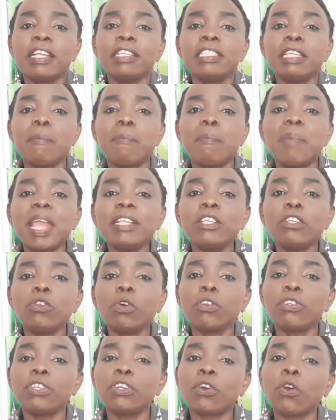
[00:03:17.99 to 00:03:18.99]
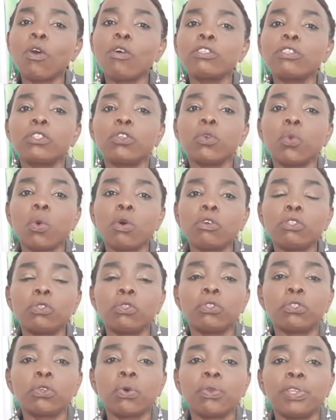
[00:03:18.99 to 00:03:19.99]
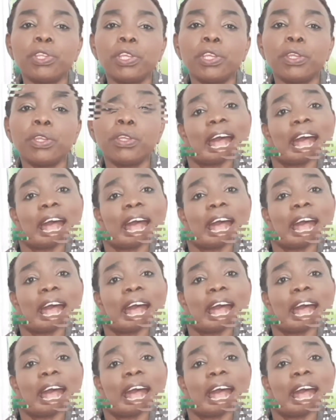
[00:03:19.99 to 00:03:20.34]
depending on the course you want to study.